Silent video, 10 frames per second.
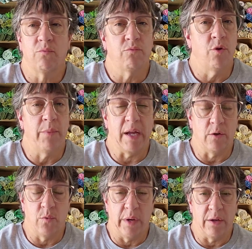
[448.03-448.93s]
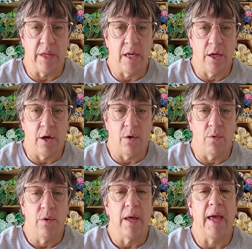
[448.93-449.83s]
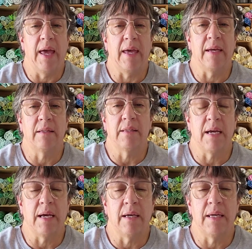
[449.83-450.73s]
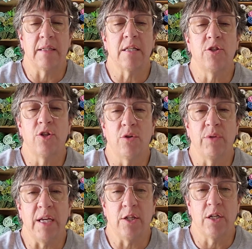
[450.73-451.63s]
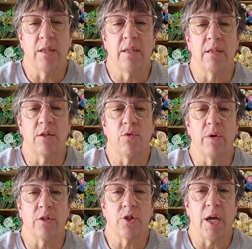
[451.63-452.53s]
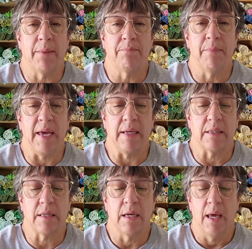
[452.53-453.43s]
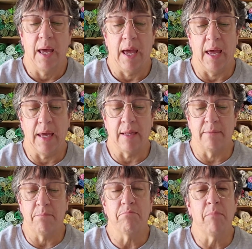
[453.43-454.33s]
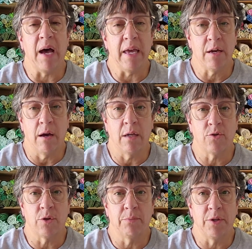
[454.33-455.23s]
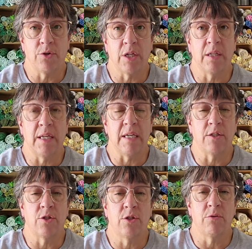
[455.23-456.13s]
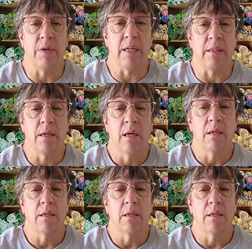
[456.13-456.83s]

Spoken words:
no matter where they go. And it's a donation that the quilt shop makes. And my contribution is doing